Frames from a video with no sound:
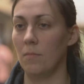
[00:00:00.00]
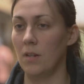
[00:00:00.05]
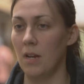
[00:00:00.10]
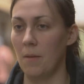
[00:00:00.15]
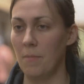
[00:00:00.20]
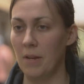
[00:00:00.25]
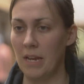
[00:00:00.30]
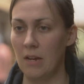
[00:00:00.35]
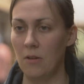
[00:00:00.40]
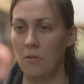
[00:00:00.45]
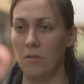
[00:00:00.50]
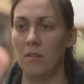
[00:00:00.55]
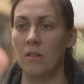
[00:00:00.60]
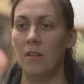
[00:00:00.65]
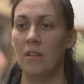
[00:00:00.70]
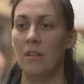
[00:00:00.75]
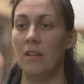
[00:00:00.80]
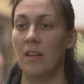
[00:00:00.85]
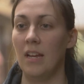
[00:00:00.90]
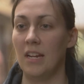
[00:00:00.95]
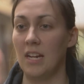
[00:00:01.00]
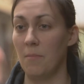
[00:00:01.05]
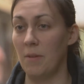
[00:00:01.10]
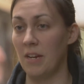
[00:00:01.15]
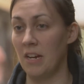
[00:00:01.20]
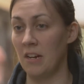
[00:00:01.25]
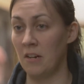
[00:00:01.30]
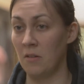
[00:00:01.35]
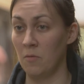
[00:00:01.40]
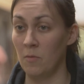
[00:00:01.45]
coming out
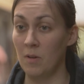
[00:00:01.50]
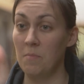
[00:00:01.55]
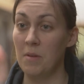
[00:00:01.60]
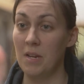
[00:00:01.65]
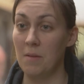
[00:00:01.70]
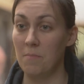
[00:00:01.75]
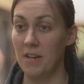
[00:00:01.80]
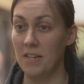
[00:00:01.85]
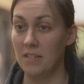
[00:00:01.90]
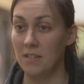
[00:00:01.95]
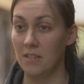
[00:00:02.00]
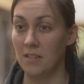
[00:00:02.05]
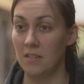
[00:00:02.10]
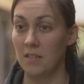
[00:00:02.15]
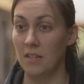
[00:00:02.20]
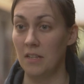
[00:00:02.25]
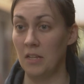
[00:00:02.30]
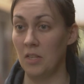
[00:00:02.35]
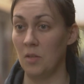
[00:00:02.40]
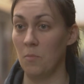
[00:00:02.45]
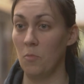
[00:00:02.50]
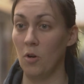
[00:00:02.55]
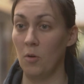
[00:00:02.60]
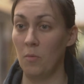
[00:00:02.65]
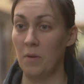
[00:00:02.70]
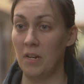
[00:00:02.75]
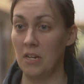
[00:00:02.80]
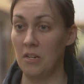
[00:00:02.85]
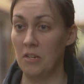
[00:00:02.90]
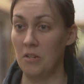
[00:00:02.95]
on a repeat basis. I think the more
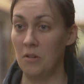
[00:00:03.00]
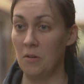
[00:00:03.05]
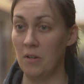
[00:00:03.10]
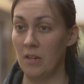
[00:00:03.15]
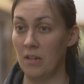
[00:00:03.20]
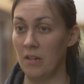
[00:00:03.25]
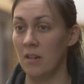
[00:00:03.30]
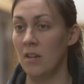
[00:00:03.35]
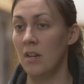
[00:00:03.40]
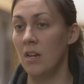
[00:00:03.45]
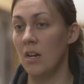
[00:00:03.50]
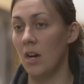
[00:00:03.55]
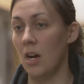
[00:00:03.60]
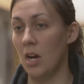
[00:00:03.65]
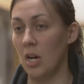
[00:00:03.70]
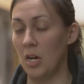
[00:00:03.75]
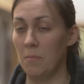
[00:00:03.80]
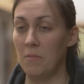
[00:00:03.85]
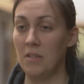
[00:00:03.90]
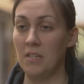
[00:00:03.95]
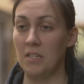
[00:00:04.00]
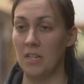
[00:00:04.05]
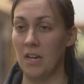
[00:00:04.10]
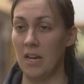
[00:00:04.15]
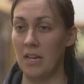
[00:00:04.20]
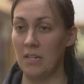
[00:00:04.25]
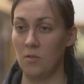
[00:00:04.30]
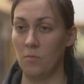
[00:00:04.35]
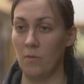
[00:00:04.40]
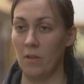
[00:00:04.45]
we can do to arm these
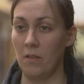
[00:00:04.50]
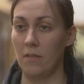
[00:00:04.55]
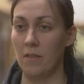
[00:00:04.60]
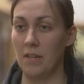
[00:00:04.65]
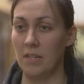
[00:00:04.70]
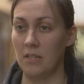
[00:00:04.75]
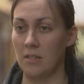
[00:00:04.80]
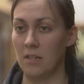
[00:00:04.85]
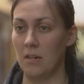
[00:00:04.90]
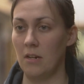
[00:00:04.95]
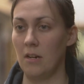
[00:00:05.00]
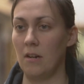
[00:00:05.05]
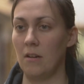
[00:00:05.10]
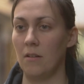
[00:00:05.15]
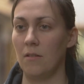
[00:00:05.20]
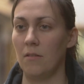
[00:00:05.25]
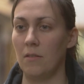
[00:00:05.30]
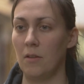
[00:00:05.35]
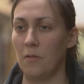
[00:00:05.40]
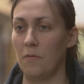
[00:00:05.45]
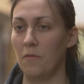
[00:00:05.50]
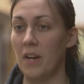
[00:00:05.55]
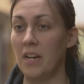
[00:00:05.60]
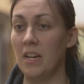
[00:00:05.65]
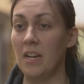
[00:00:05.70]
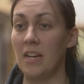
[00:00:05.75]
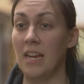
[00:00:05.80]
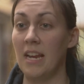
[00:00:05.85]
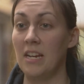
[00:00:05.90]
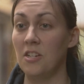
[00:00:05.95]
guys with things that are fun
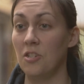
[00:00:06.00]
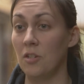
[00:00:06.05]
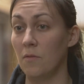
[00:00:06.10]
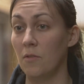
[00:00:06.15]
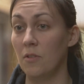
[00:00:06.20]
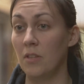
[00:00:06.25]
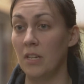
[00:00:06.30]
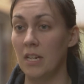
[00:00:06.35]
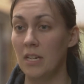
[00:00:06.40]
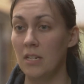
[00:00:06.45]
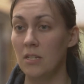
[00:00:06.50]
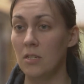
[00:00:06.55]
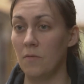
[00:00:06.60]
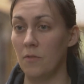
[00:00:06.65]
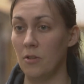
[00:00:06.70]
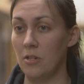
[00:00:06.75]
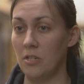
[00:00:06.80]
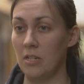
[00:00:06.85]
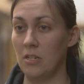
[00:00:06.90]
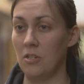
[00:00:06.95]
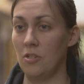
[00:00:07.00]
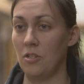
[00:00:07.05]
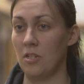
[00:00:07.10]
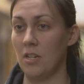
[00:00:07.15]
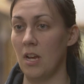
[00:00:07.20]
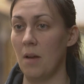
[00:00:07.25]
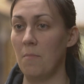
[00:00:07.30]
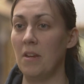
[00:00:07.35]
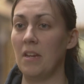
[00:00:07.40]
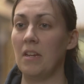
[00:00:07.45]
and engaging for the kids versus
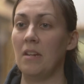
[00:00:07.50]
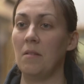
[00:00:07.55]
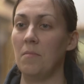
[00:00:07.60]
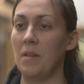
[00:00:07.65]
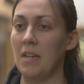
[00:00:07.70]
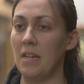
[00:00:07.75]
just coming in and